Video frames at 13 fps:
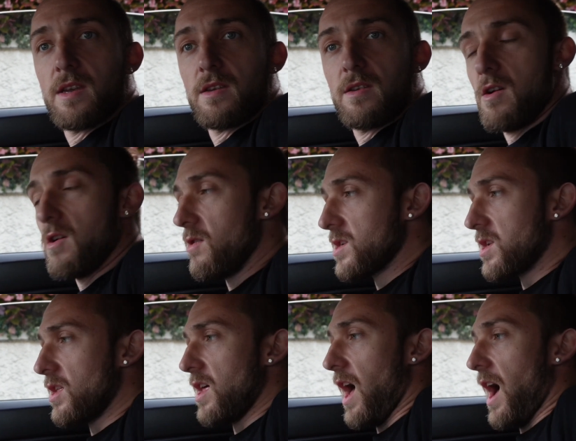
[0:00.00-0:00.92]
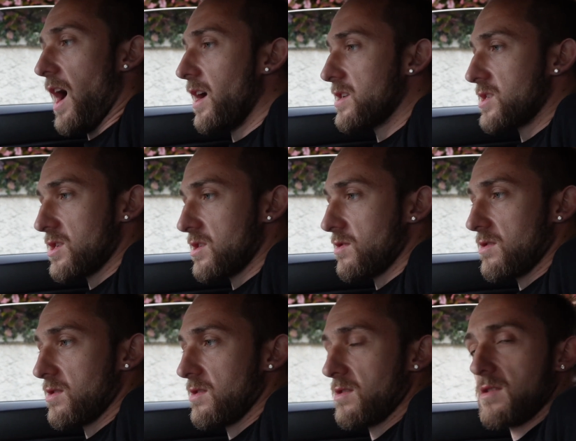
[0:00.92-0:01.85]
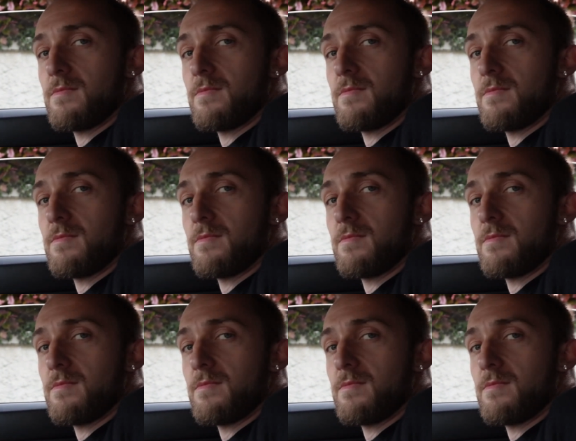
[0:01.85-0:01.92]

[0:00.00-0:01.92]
No, it's not that. It just does